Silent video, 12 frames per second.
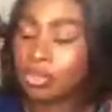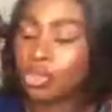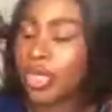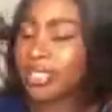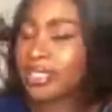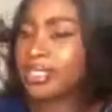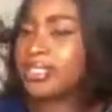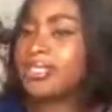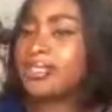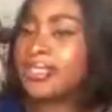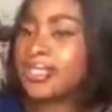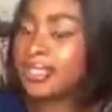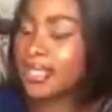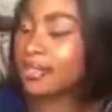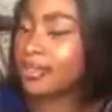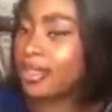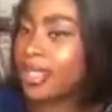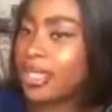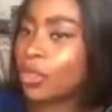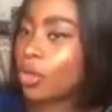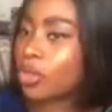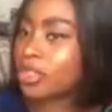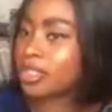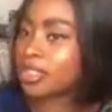dressing indecently,
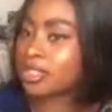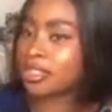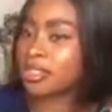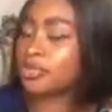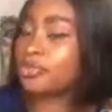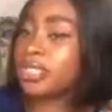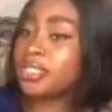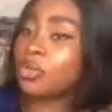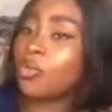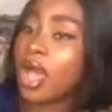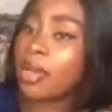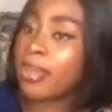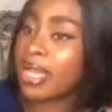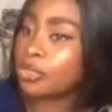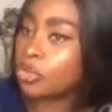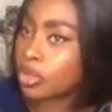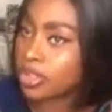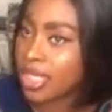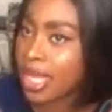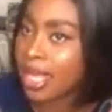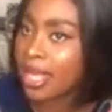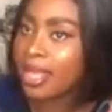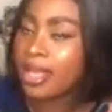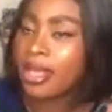or this is the reason why my
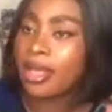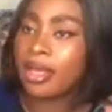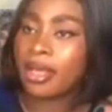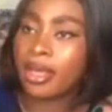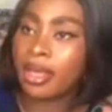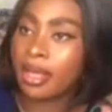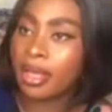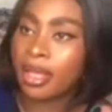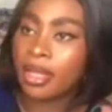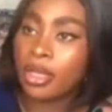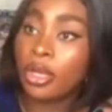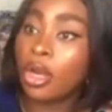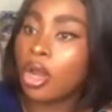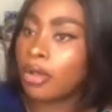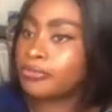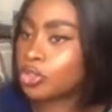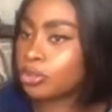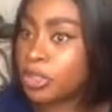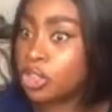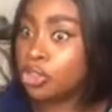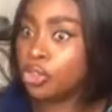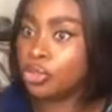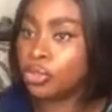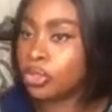daughter loves to
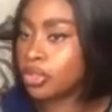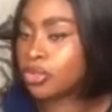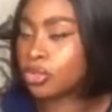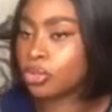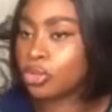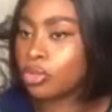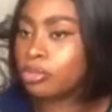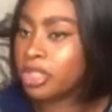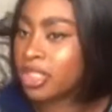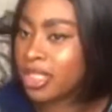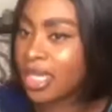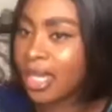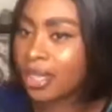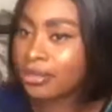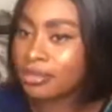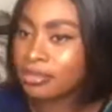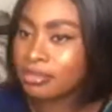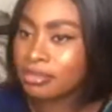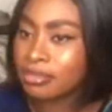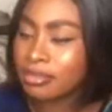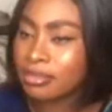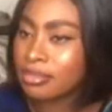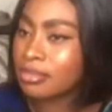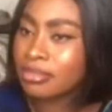nude on social media.
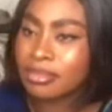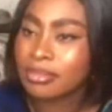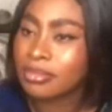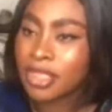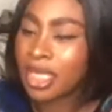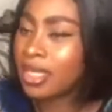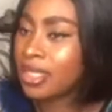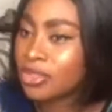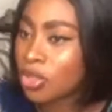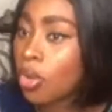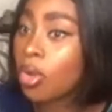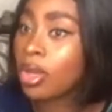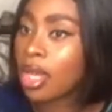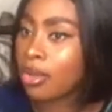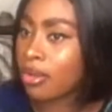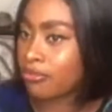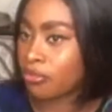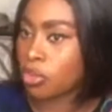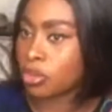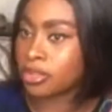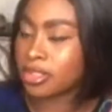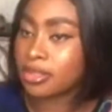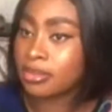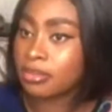It is all our
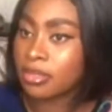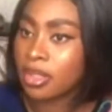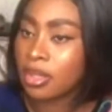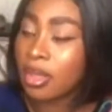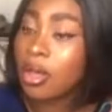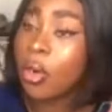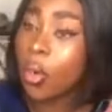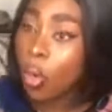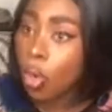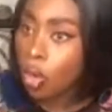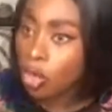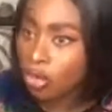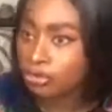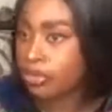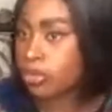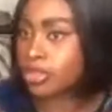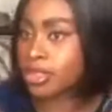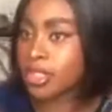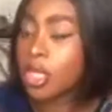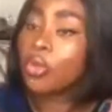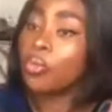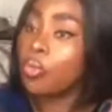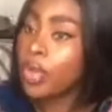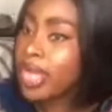fault. All of us.
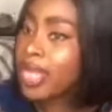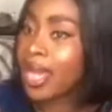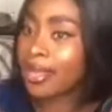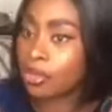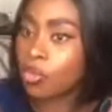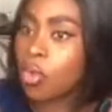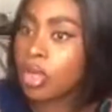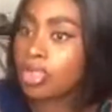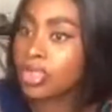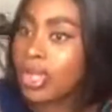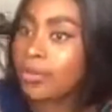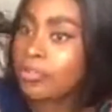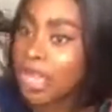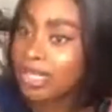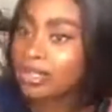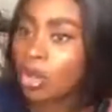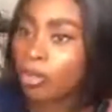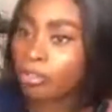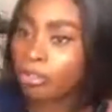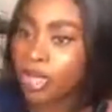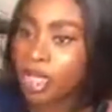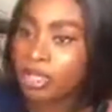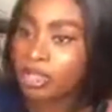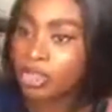We are the ones that makes up
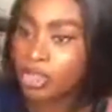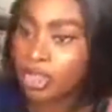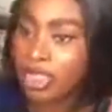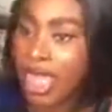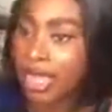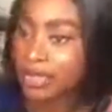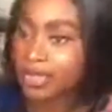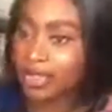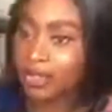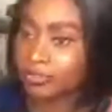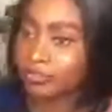the society.